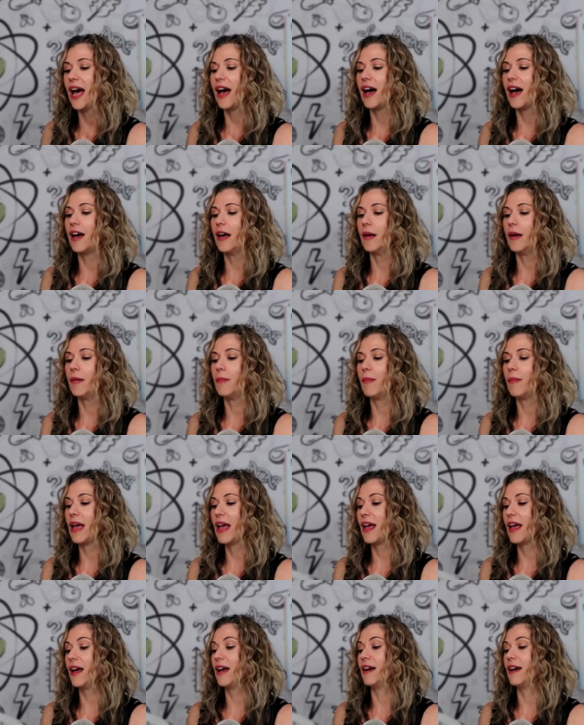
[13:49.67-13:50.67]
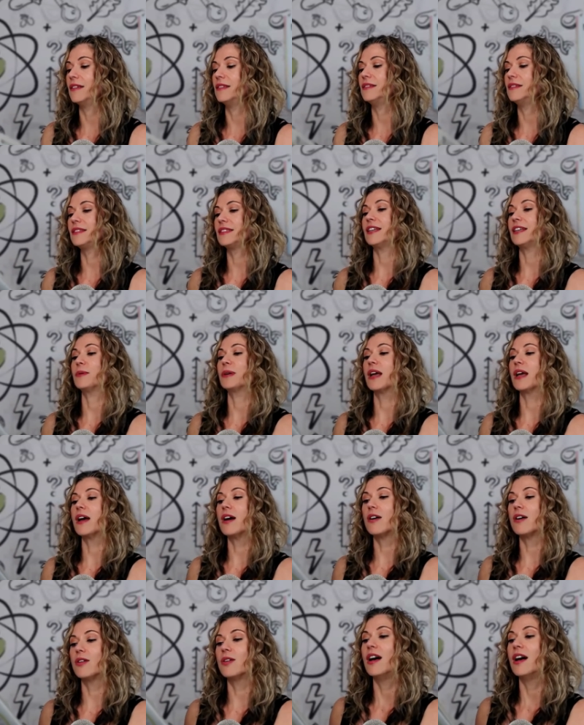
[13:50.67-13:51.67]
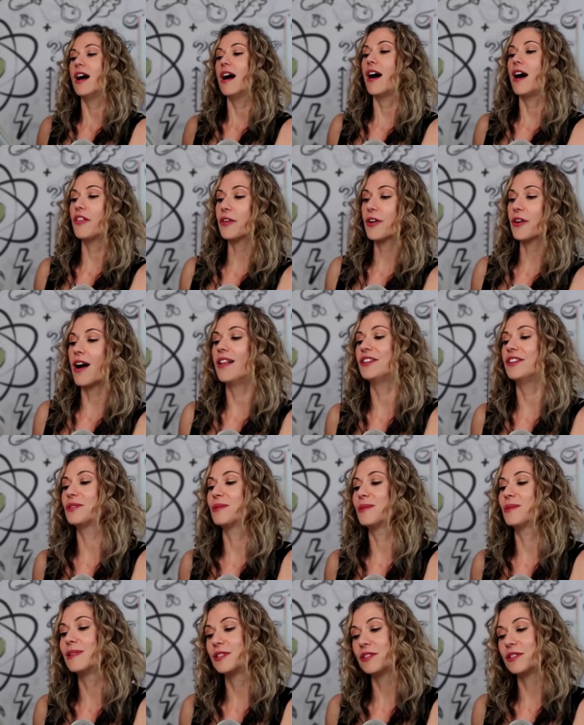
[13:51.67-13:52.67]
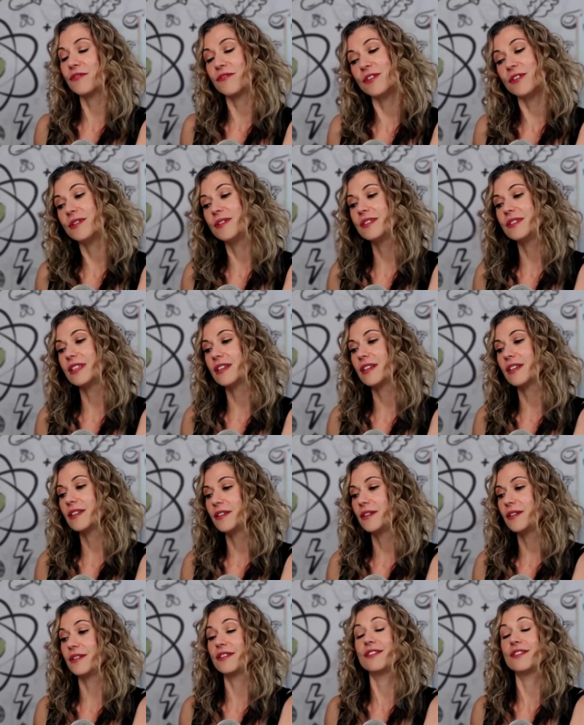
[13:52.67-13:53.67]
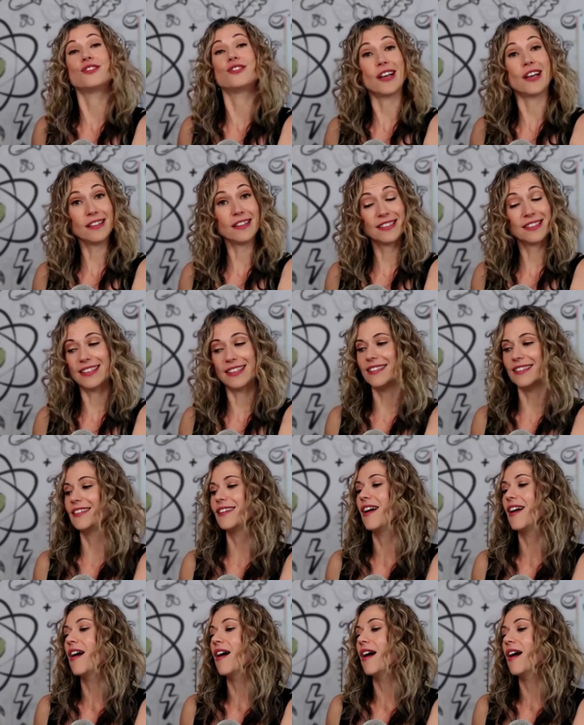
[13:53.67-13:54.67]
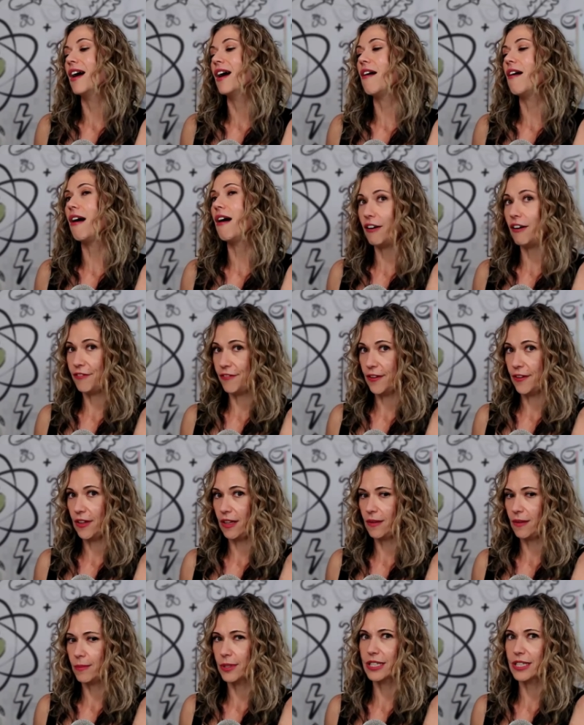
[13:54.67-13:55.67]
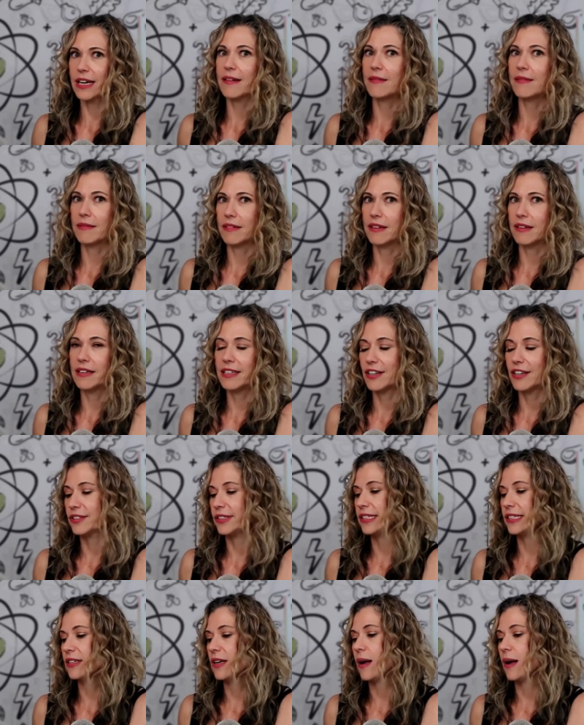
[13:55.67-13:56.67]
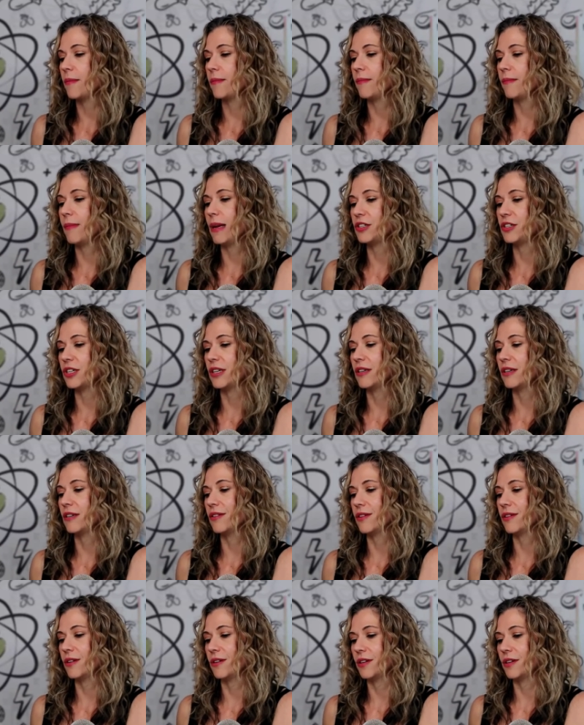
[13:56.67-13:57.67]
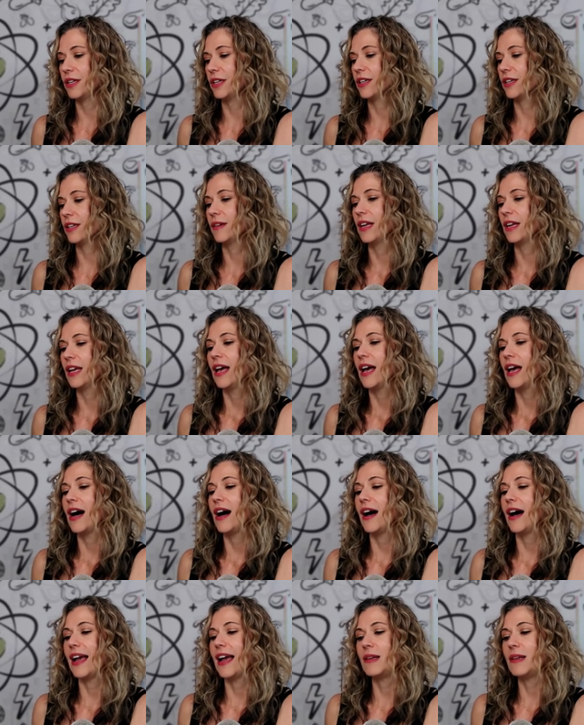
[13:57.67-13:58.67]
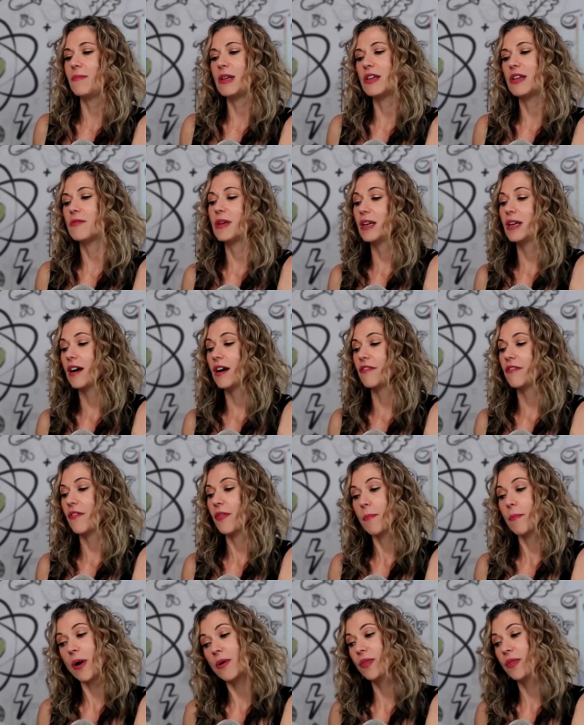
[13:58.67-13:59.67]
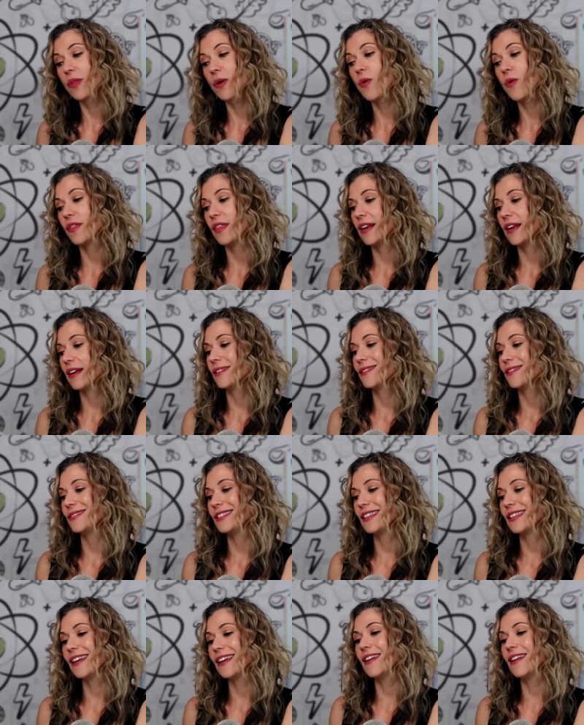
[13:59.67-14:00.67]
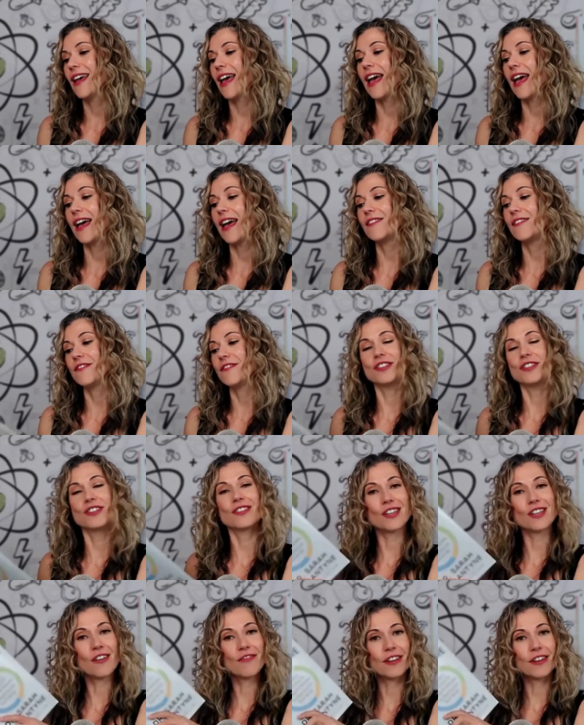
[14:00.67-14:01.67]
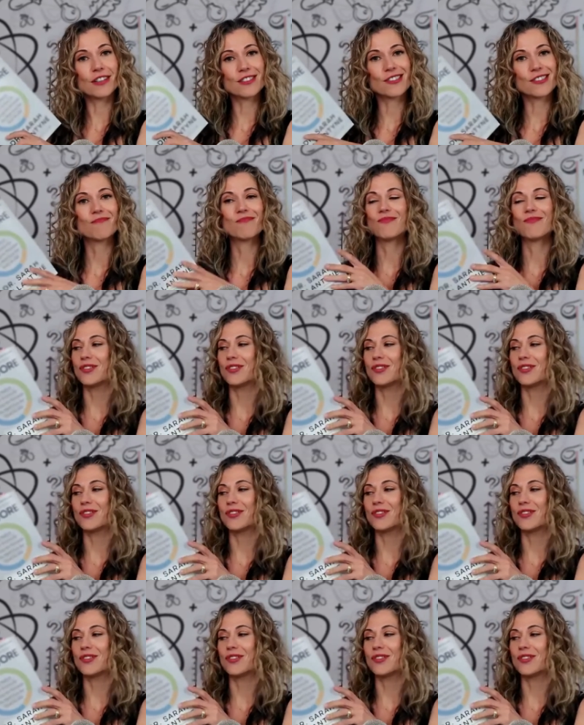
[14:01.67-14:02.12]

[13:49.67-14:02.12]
Um, and here we go. Other collagen rich foods include gelatin, Offal, which I intentionally did not mention earlier, uh, any meat you eat off of the bone, or that includes skin, and fish and shellfish.